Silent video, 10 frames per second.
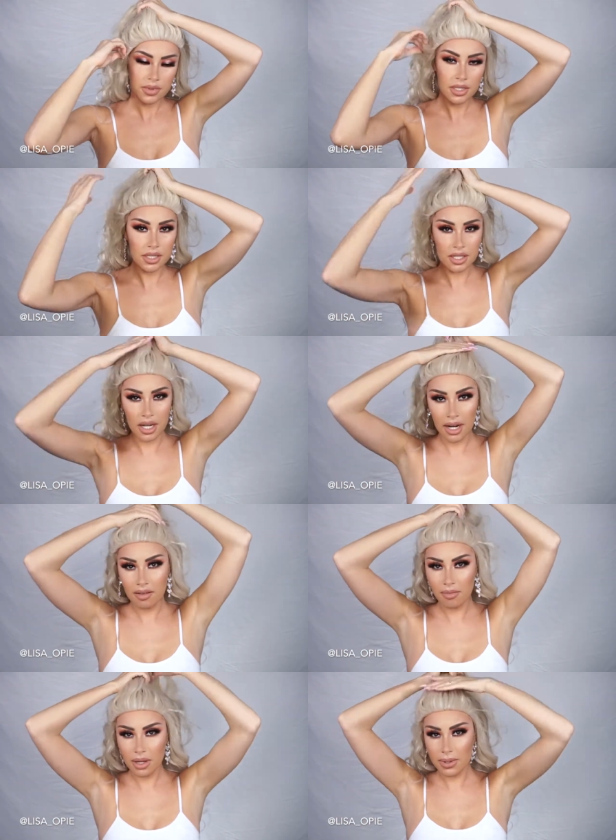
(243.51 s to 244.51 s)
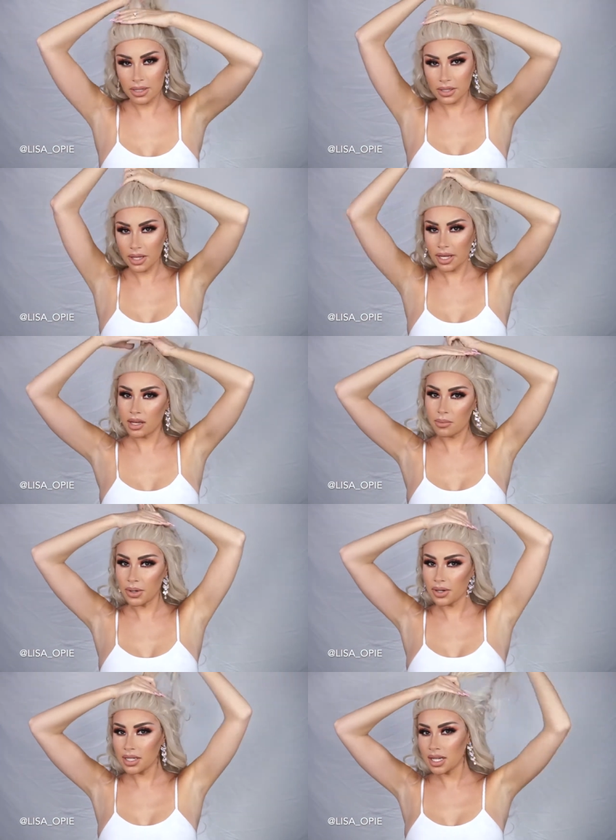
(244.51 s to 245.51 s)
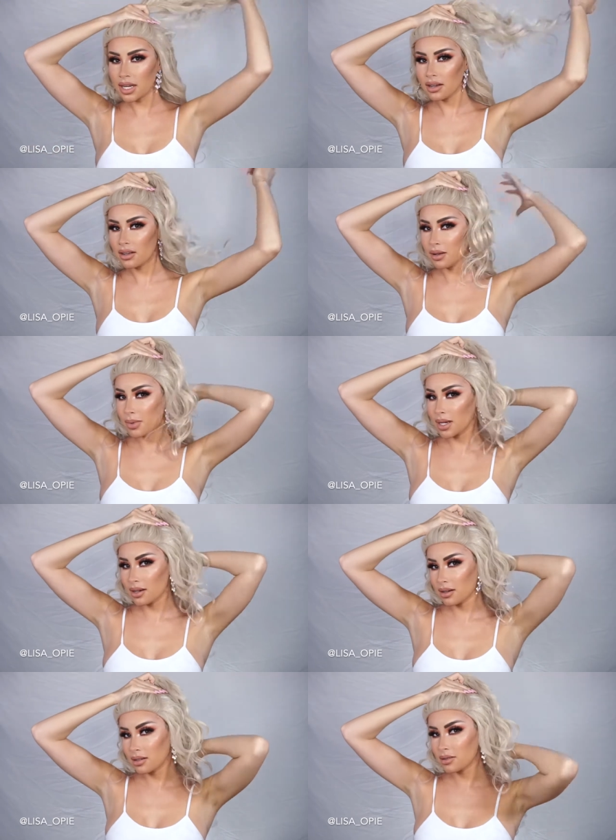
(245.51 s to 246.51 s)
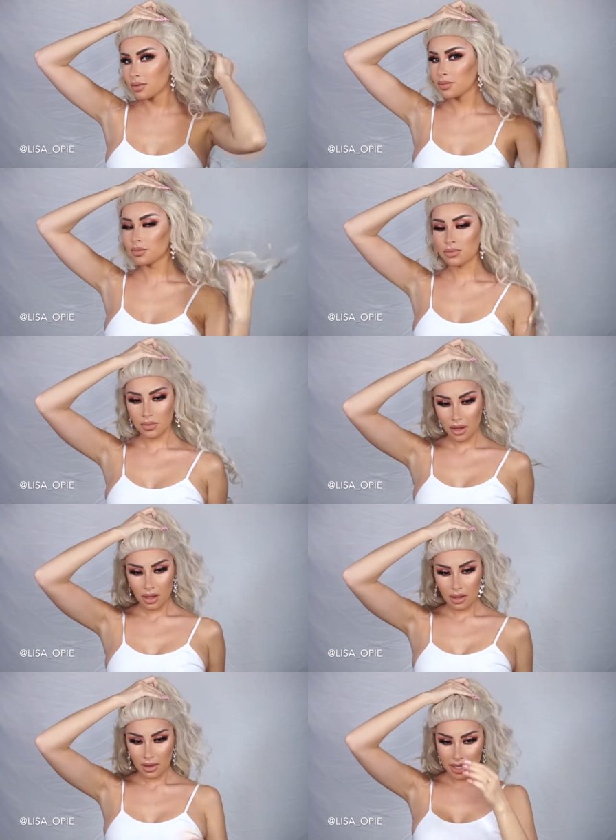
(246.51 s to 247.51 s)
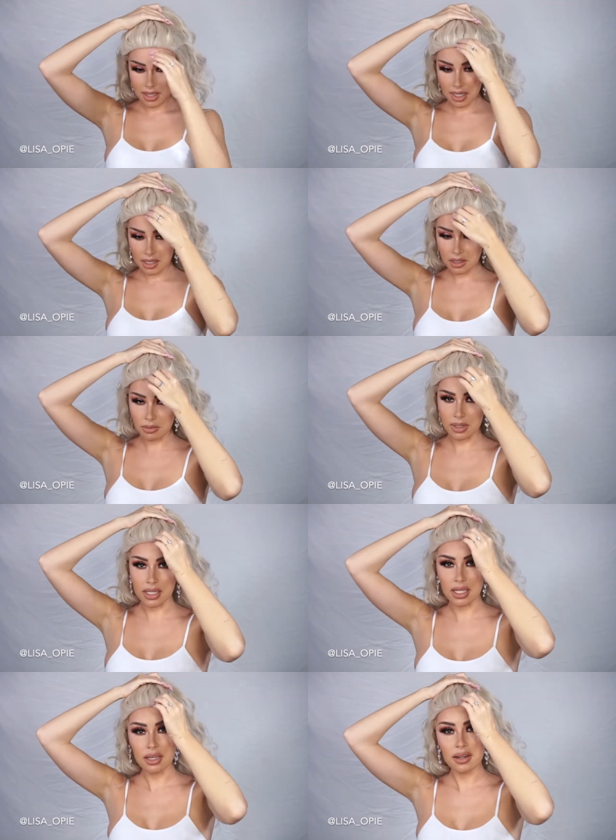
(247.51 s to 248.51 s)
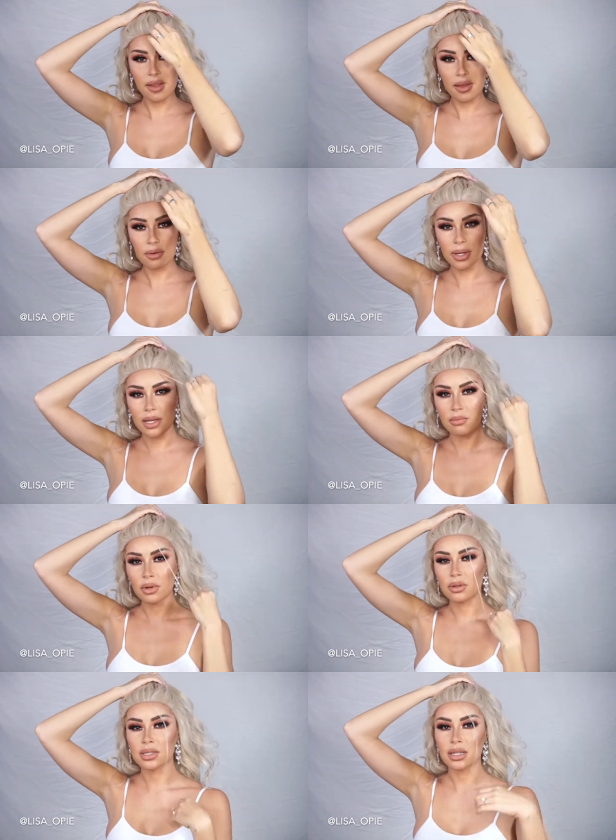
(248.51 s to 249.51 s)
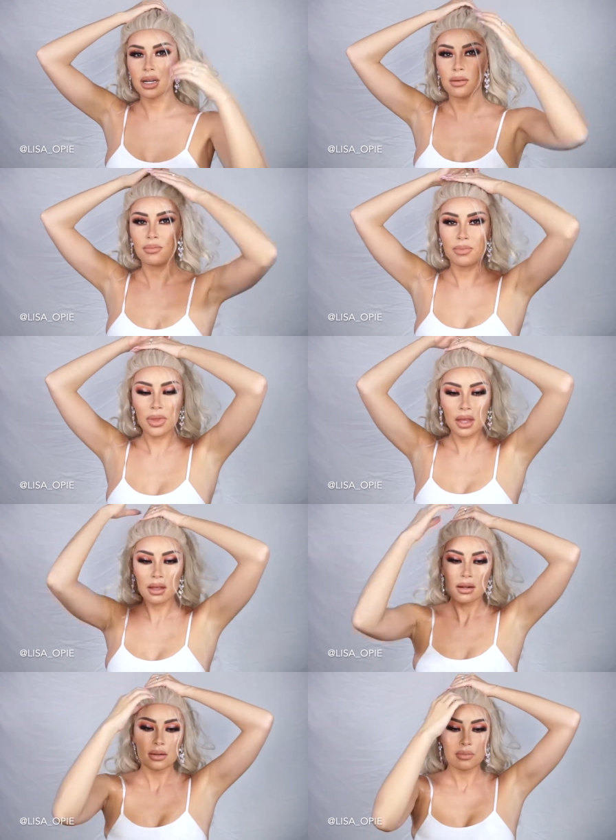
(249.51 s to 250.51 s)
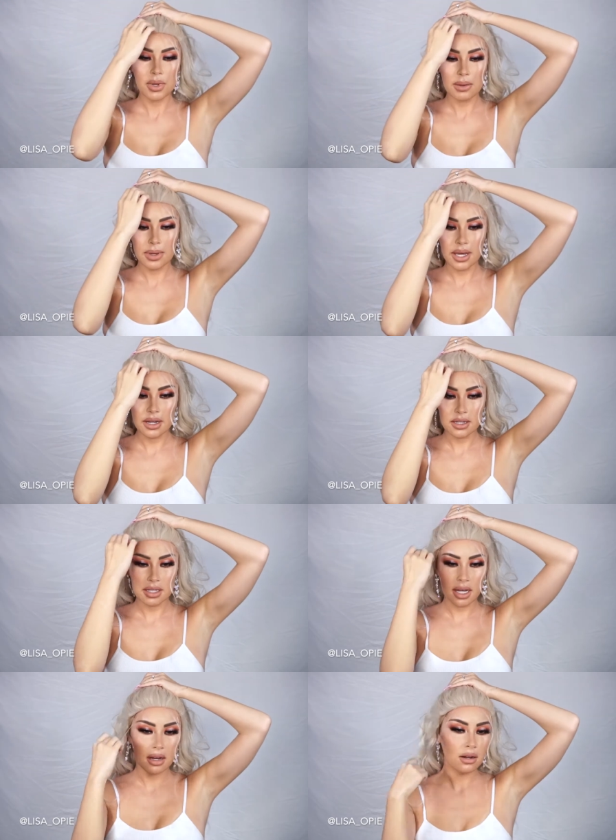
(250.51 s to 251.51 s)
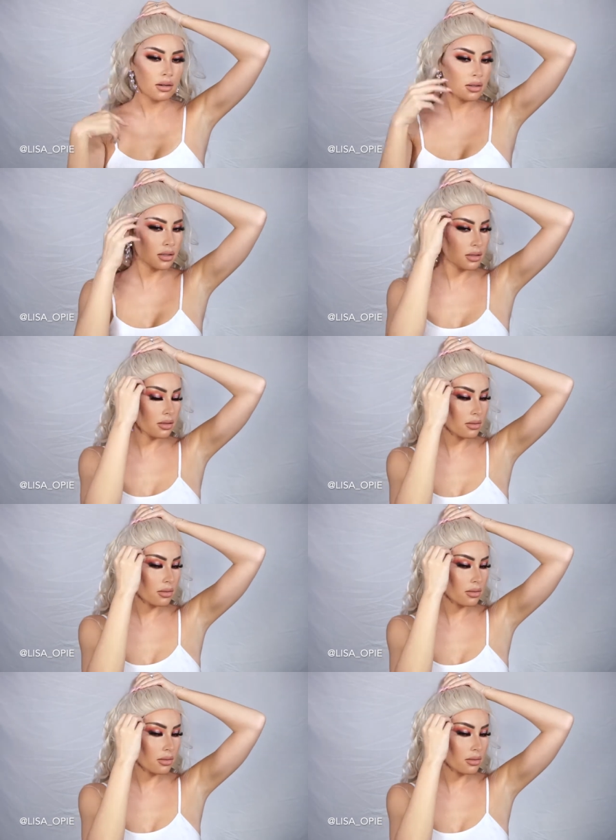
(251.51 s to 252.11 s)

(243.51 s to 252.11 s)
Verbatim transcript: is just kind of maybe do like a ponytail. I mean, that's actually really cute. And then we can pull some baby hairs out.